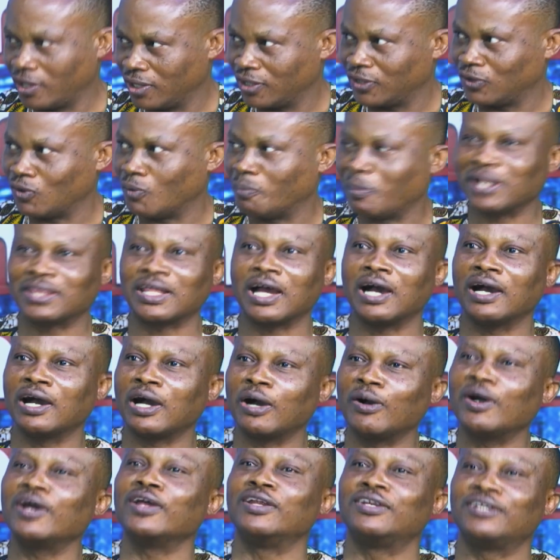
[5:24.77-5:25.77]
No mm. matter
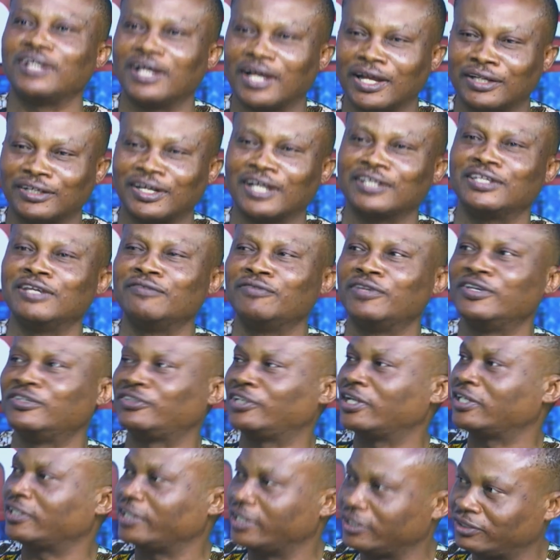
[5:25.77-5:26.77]
how attractive
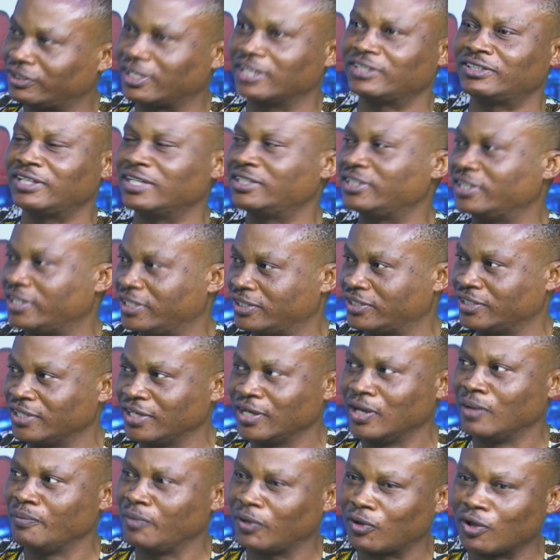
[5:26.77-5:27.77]
the interest rate is,
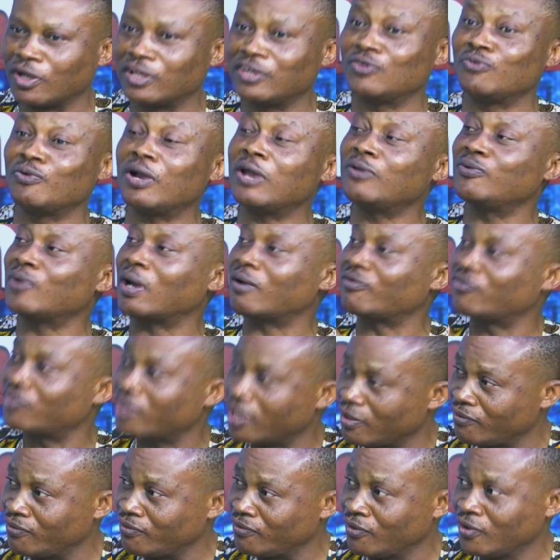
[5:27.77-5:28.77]
because it is when you have
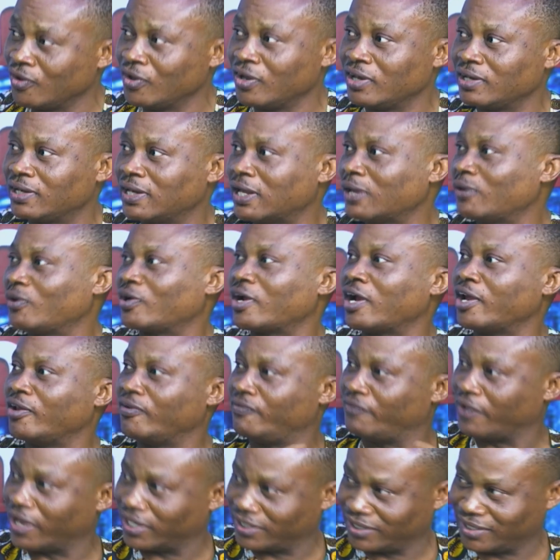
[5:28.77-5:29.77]
saved that you can
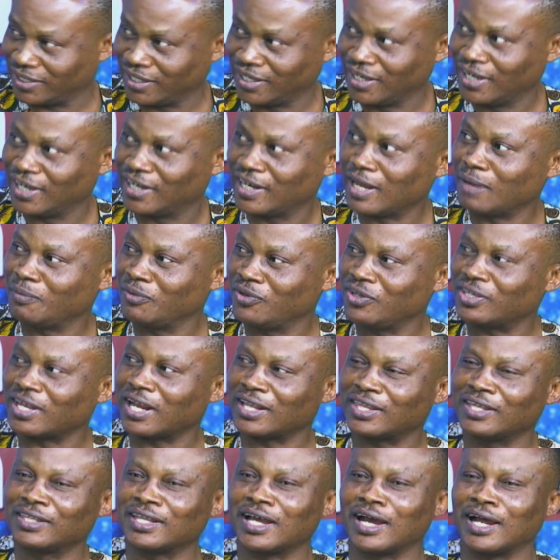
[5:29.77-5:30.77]
invest. That means these are
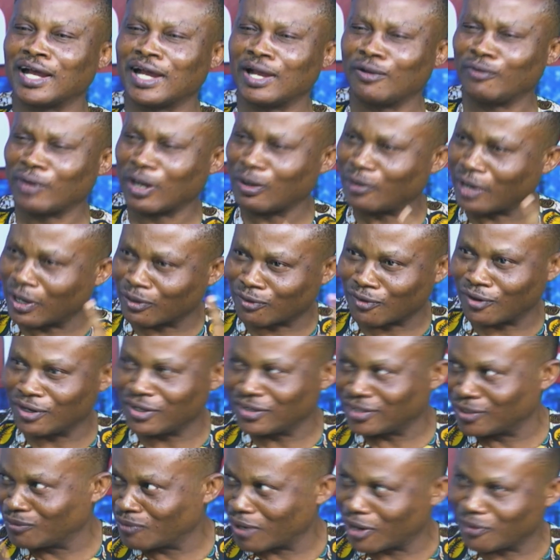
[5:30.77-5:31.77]
things that when I look at all these
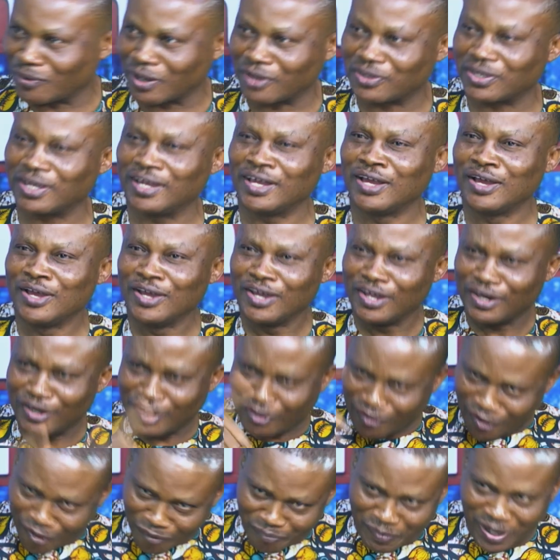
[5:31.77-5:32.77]
things, I say the
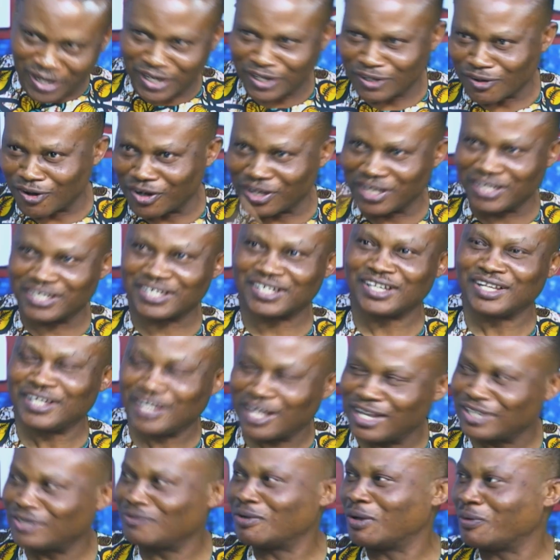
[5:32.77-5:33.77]
government is all this,
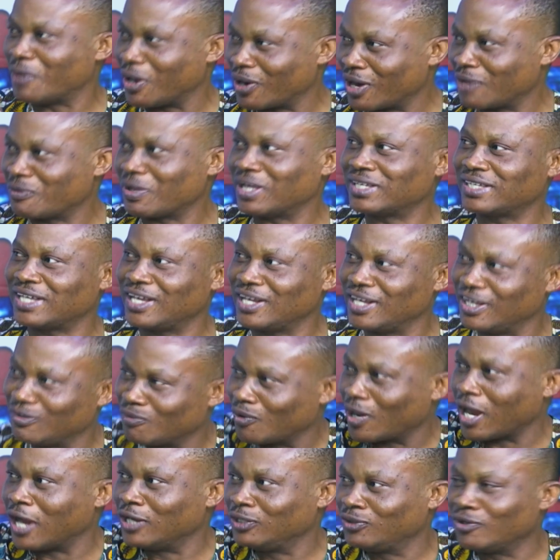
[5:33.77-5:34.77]
let's see where we're going. we
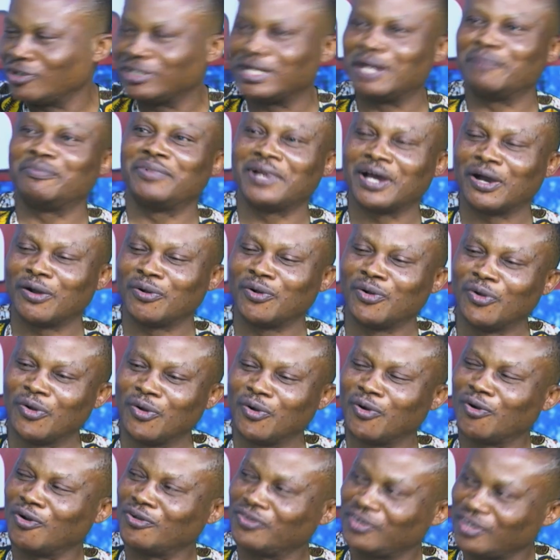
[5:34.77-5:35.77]
can't judge them now
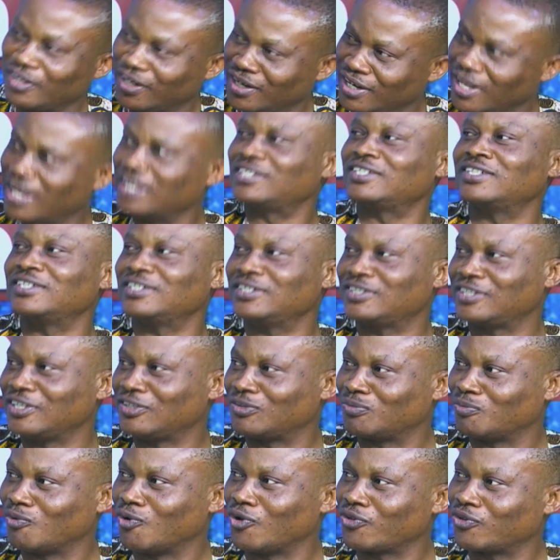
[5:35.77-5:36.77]
until the next
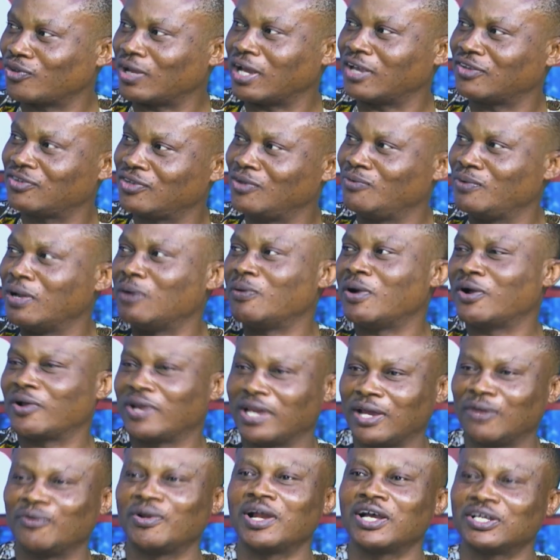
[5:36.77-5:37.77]
six months and see where we're
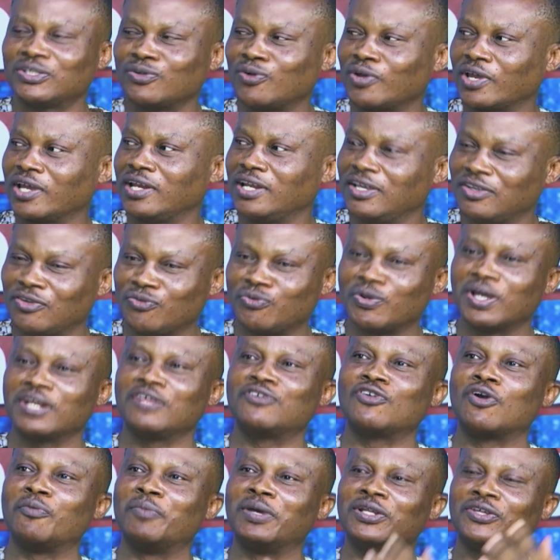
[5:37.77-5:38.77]
going. When I say, okay, this is where
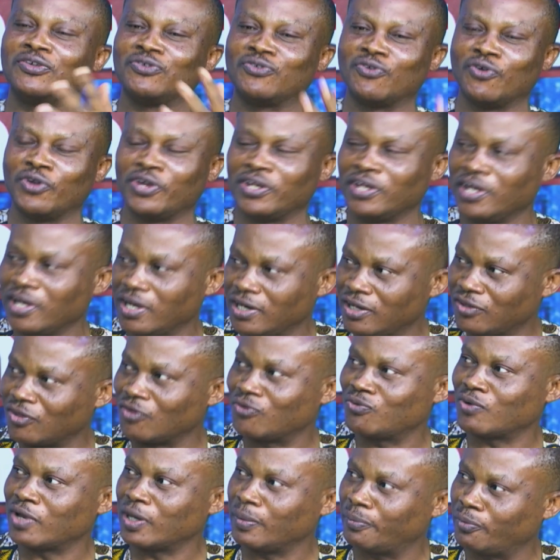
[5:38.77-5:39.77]
this government is going, this
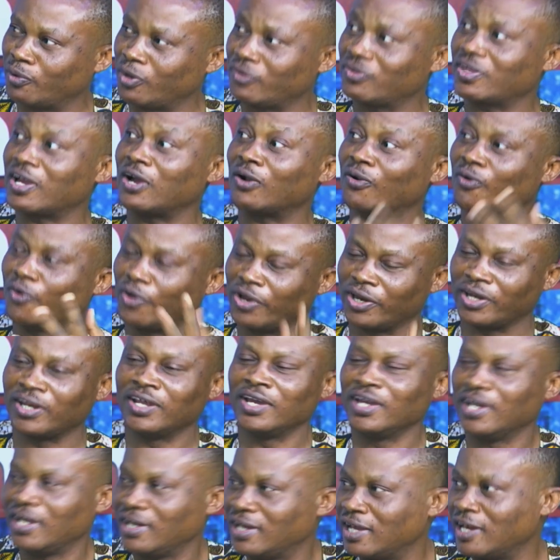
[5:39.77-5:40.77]
is where the police are going,
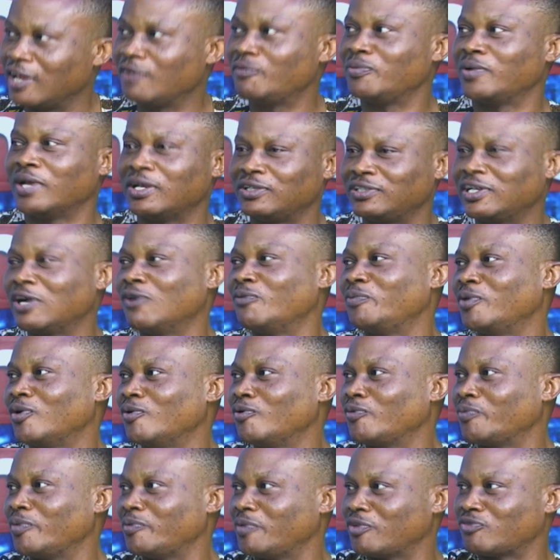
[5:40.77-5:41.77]
okay. then if Nigeria will be,
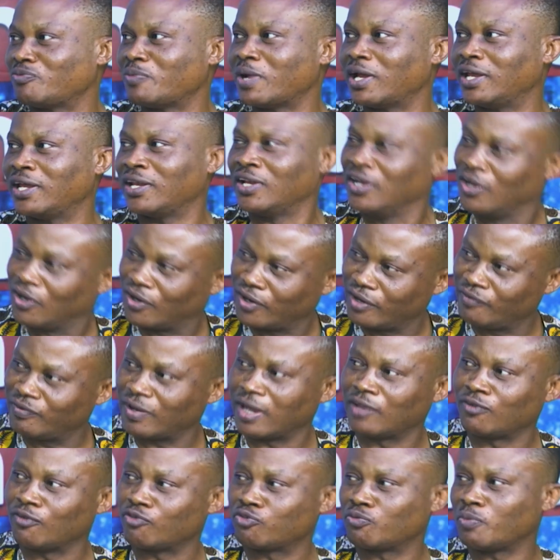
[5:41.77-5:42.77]
all will be smiling. If
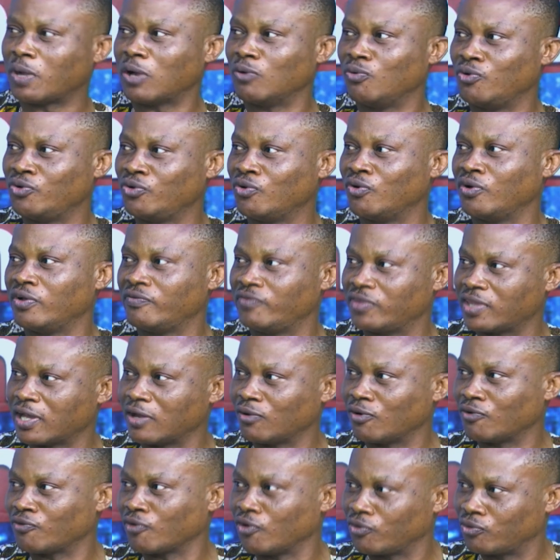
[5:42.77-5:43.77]
that to smile, we'll know. If
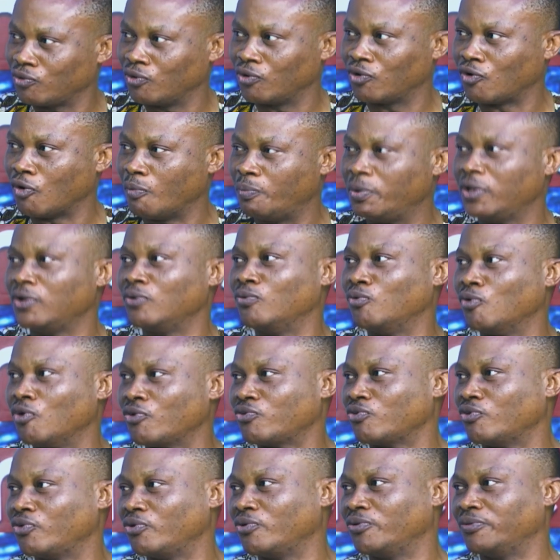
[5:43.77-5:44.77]
that also to complain, we'll
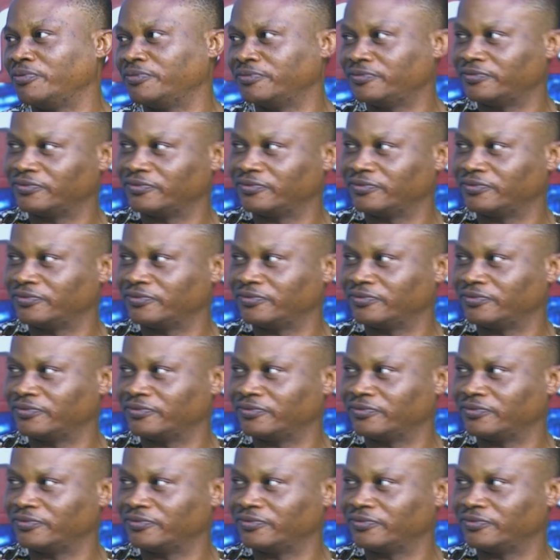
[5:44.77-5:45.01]
also know.